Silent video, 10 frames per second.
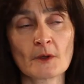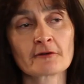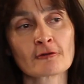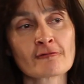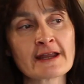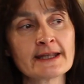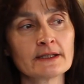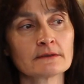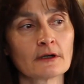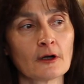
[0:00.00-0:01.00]
We're
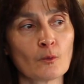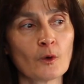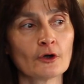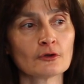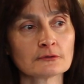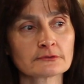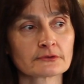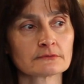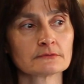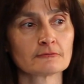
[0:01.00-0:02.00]
already a world
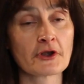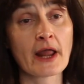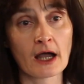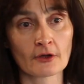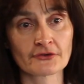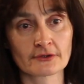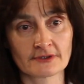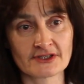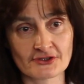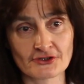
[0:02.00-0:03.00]
renowned
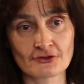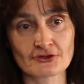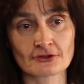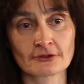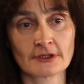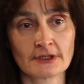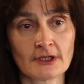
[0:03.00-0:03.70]
institution.